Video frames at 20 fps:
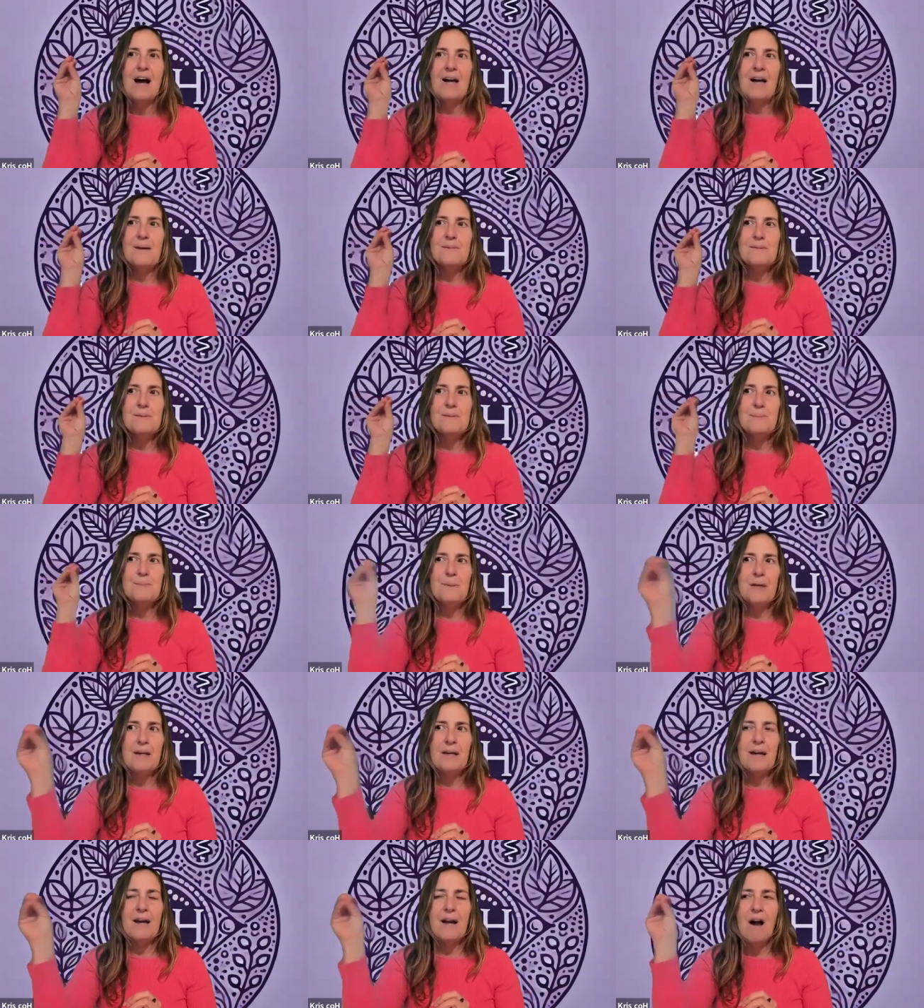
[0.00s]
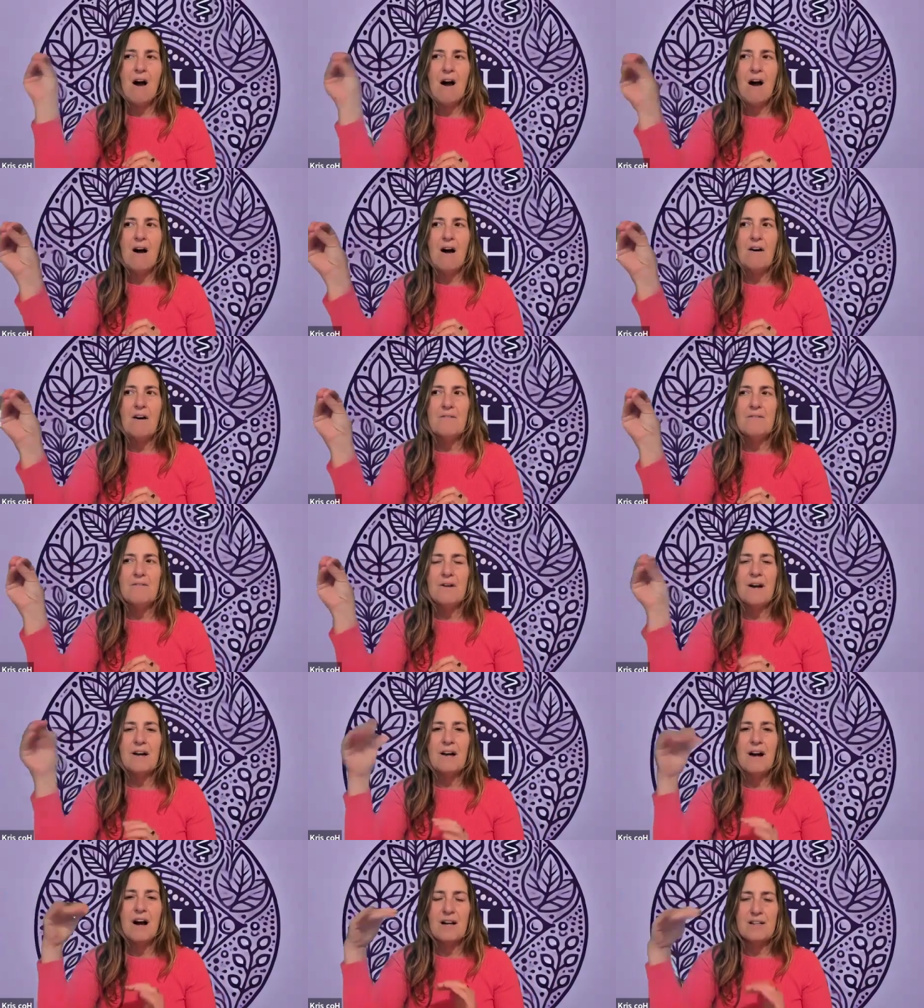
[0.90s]
I'm speaking of
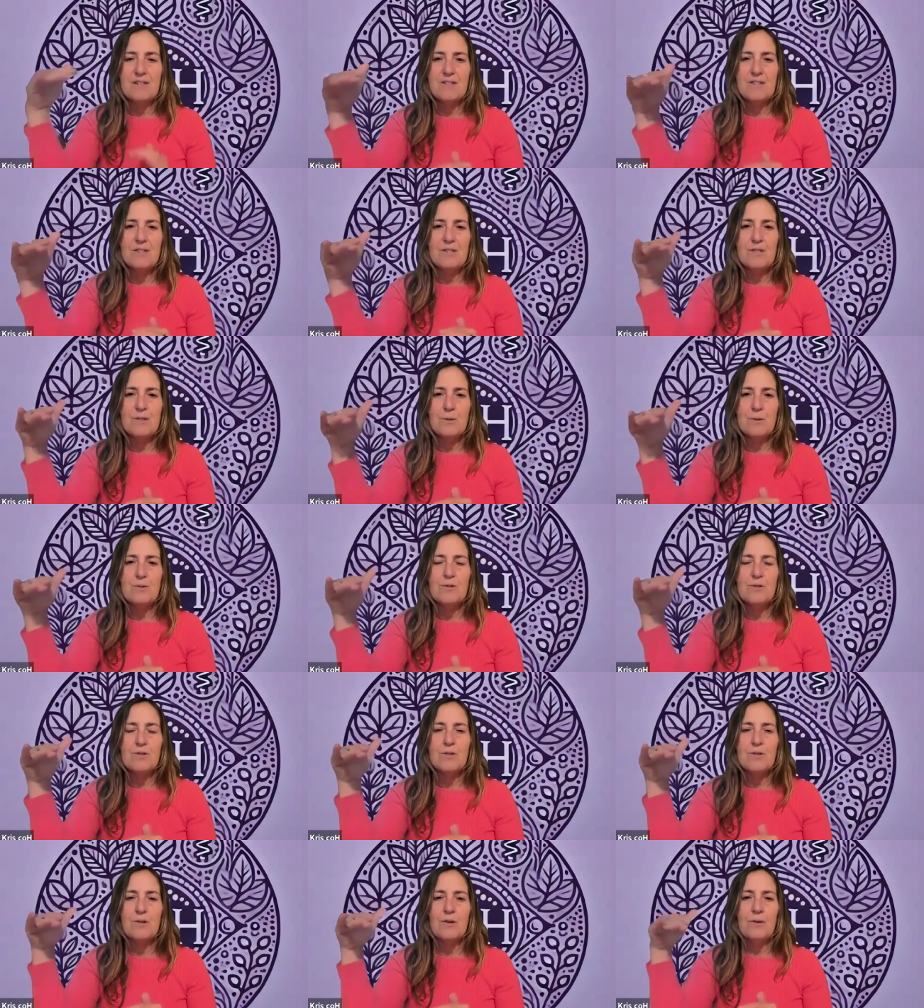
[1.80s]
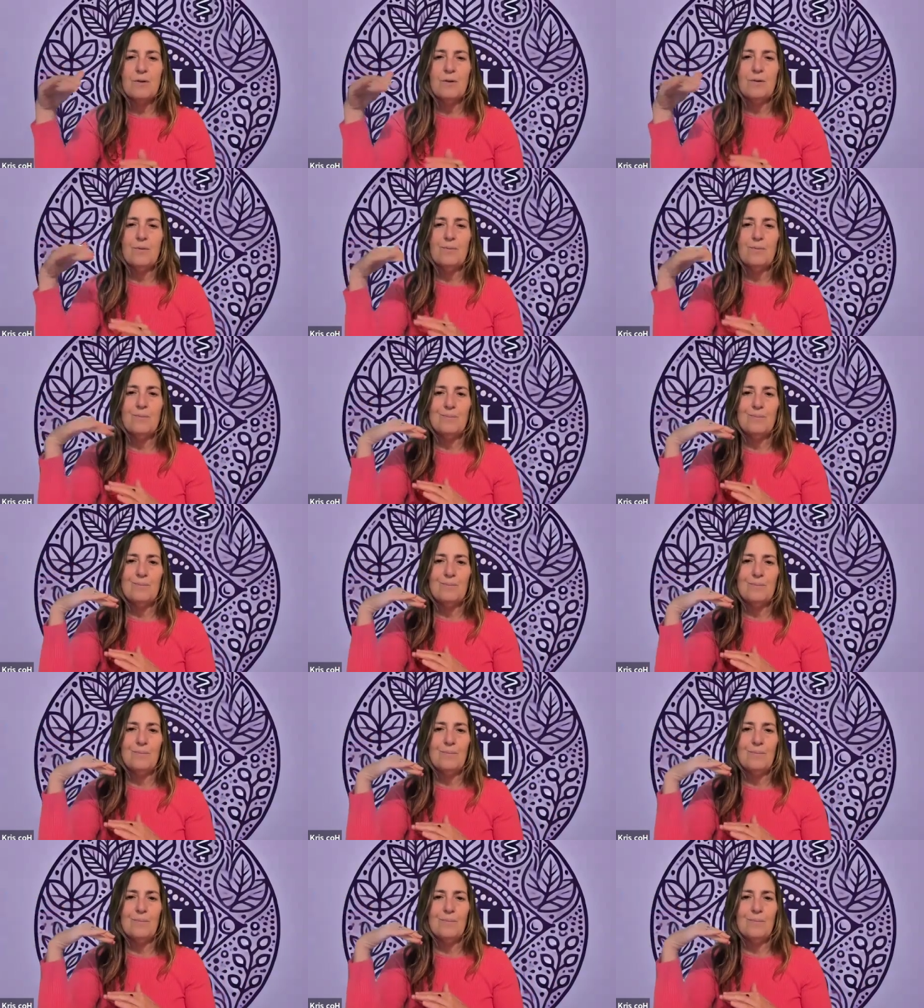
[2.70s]
a constitutional
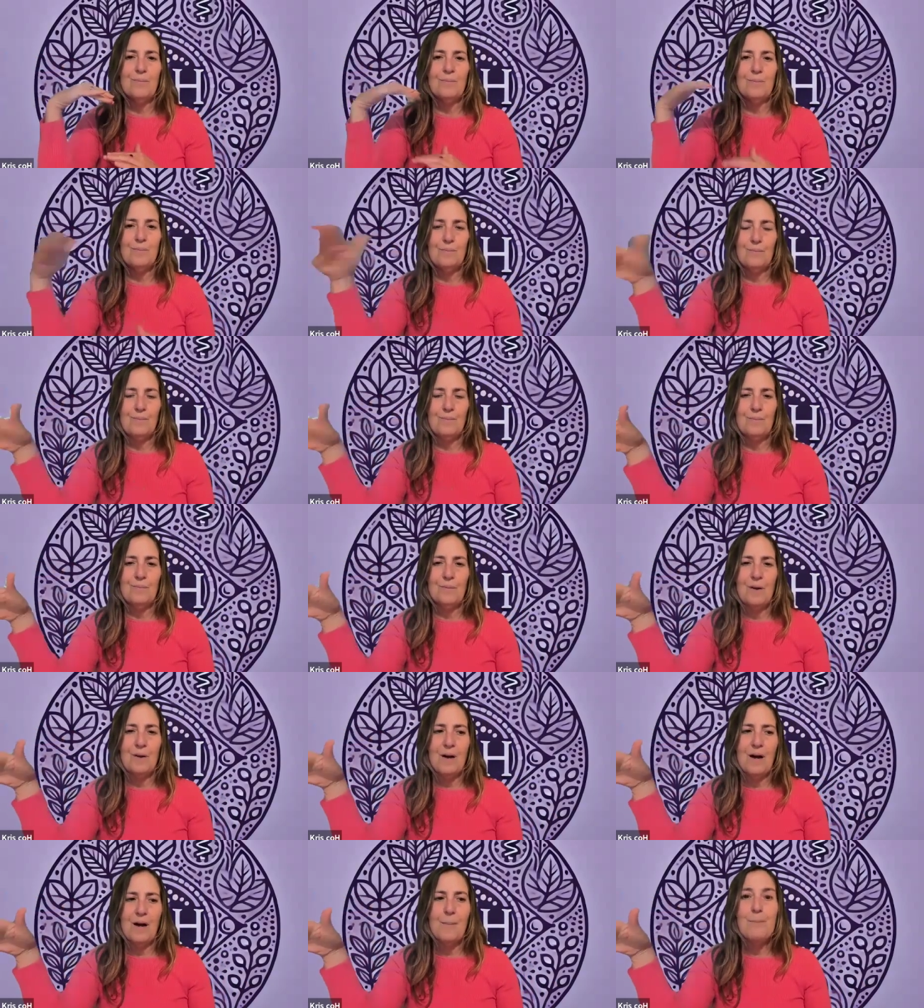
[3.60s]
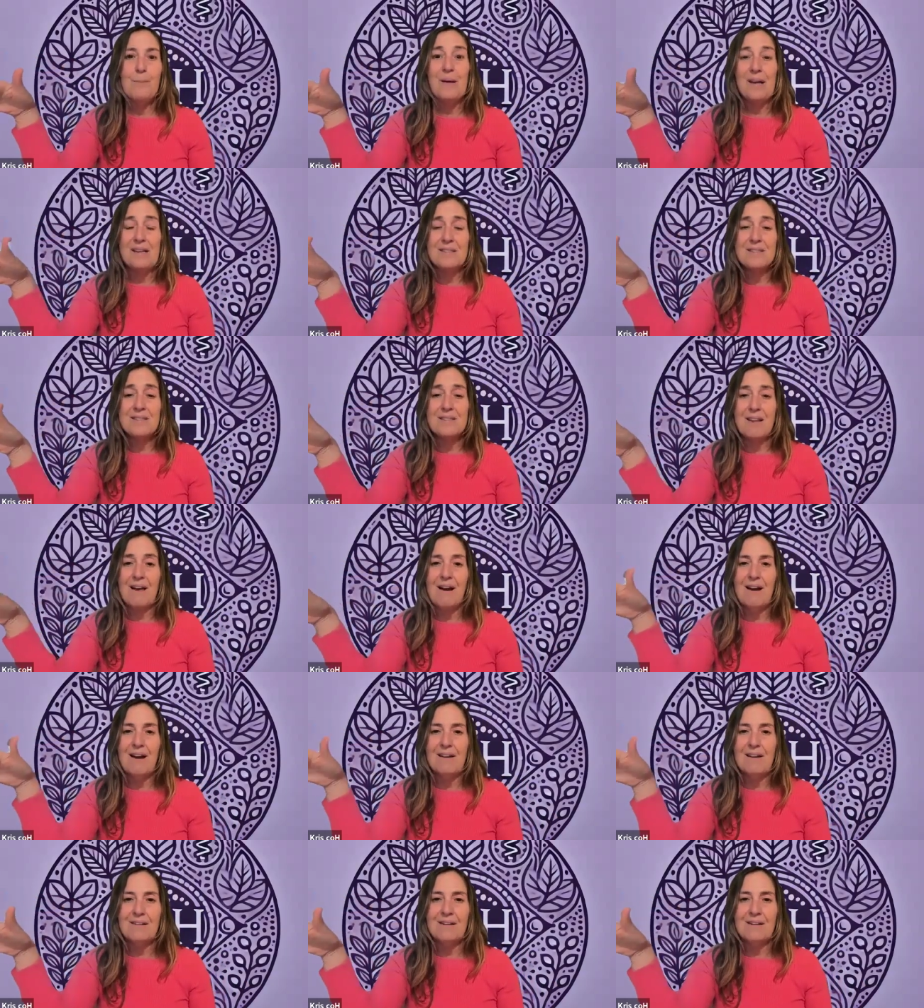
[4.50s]

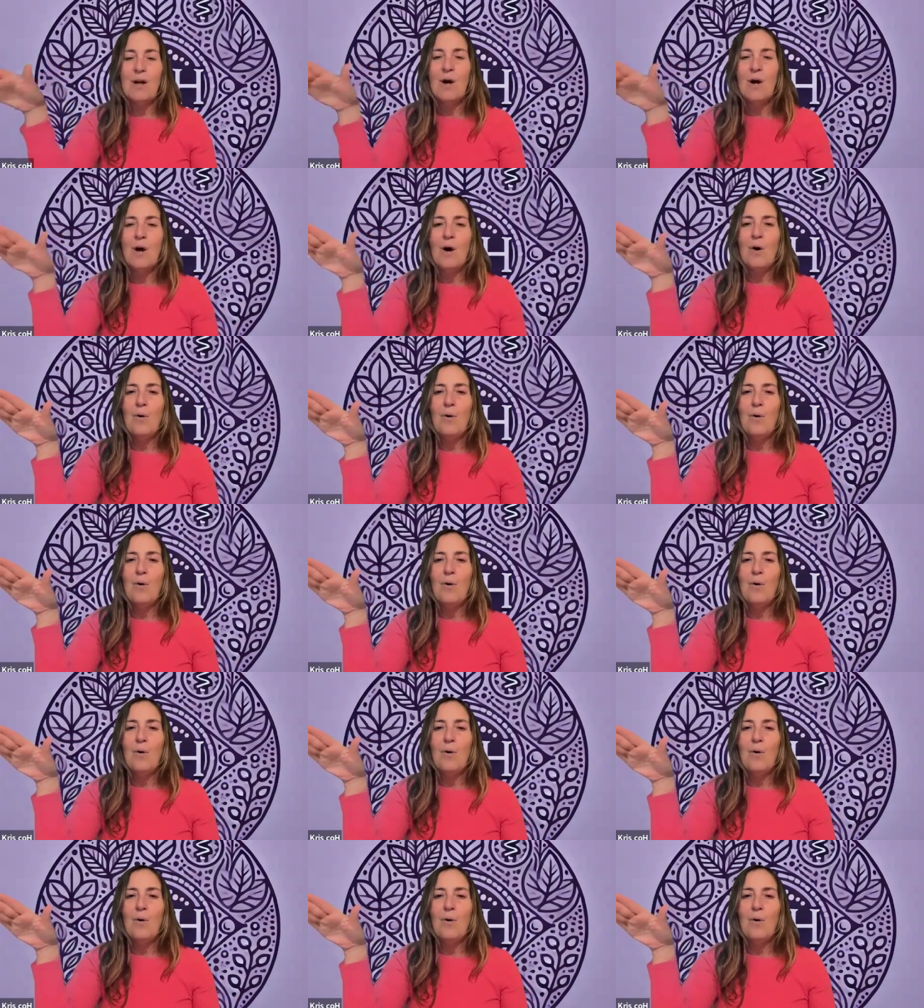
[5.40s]
baseline